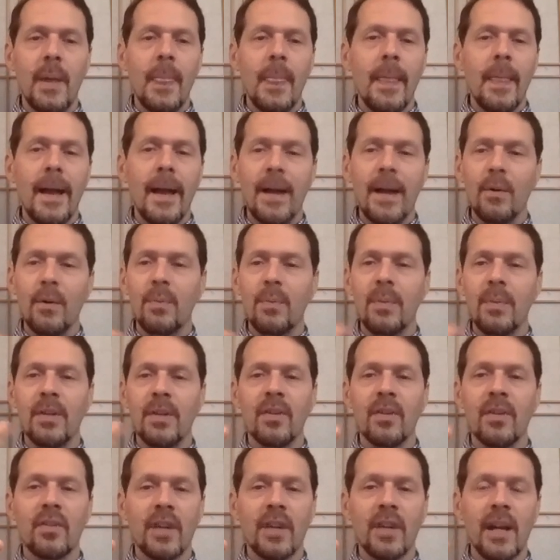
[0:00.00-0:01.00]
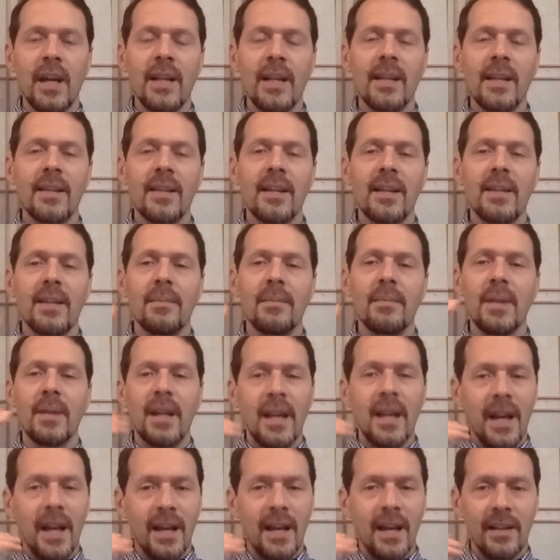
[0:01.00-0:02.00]
I would be just guiding them,
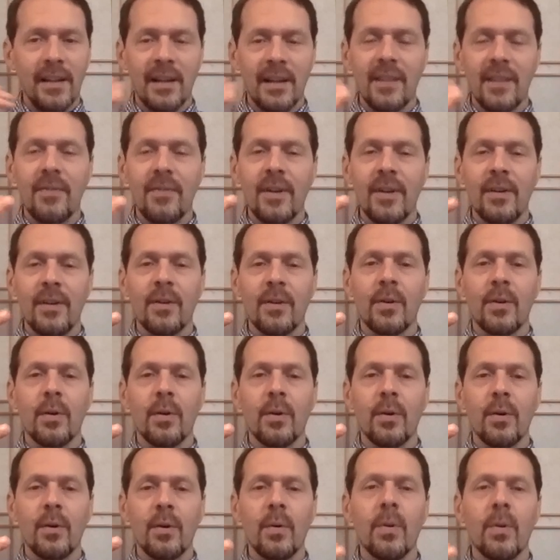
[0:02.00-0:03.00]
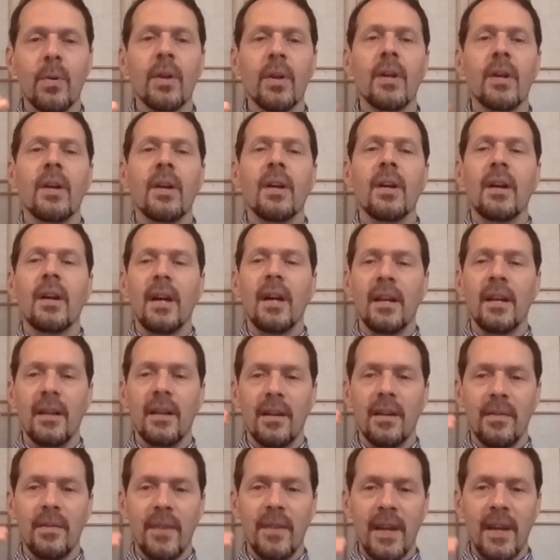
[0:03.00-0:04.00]
identify your goal,
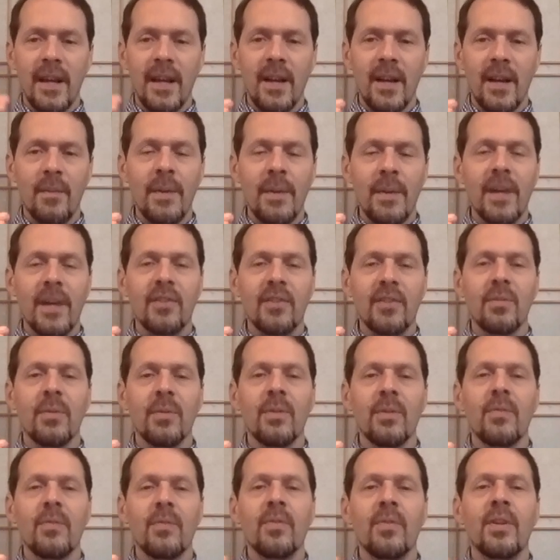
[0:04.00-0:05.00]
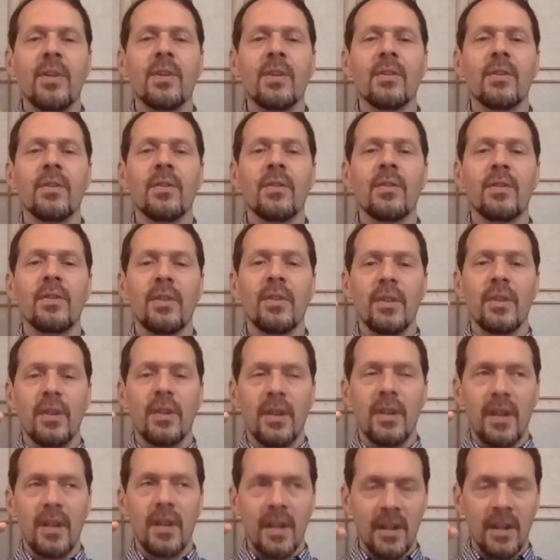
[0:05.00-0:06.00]
identifying how possible it feels,
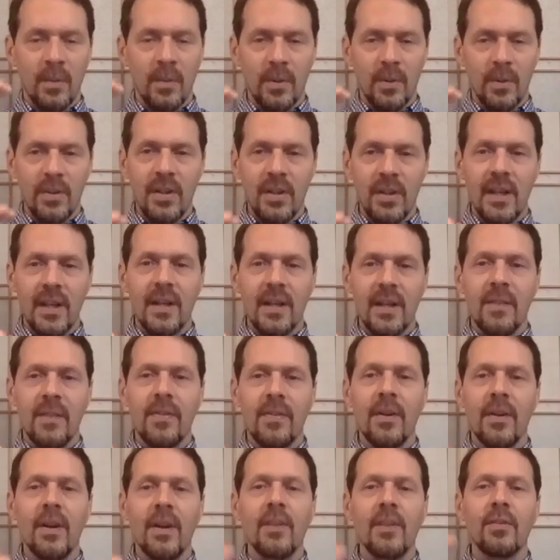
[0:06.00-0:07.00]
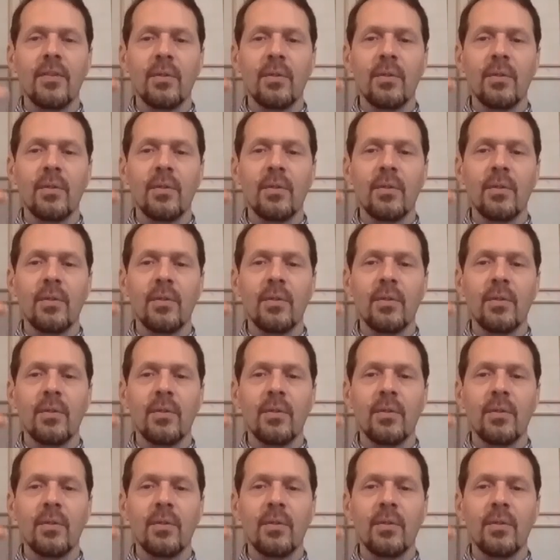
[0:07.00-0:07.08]
and then what's the negative thought.